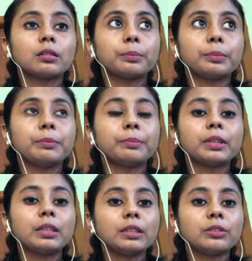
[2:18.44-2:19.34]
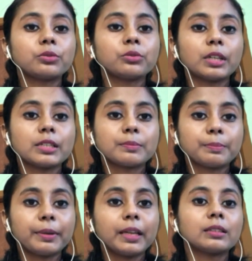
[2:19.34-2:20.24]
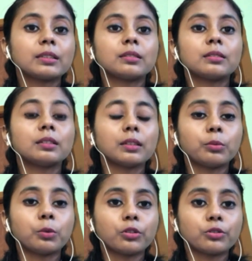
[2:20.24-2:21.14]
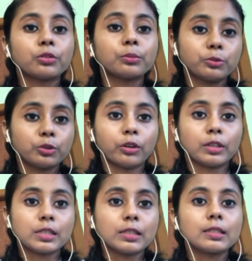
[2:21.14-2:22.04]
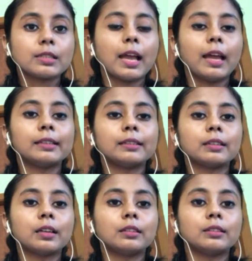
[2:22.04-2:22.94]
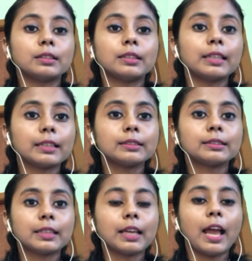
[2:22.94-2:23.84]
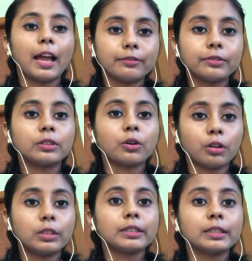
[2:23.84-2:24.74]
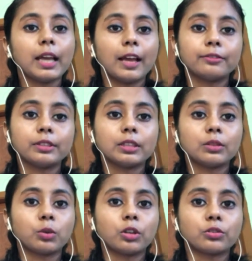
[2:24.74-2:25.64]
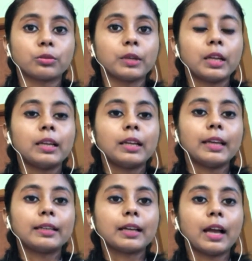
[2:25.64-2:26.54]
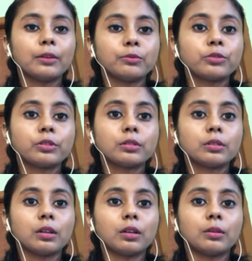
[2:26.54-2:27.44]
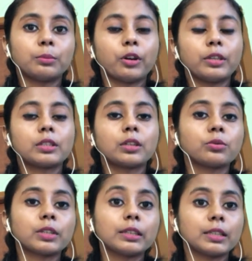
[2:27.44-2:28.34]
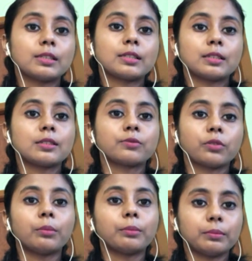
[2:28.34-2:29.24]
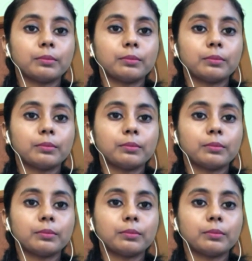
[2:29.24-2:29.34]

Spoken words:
people need to respect the wardrobe choices and the things they have in already have in their wardrobe. Like I would point out an instance from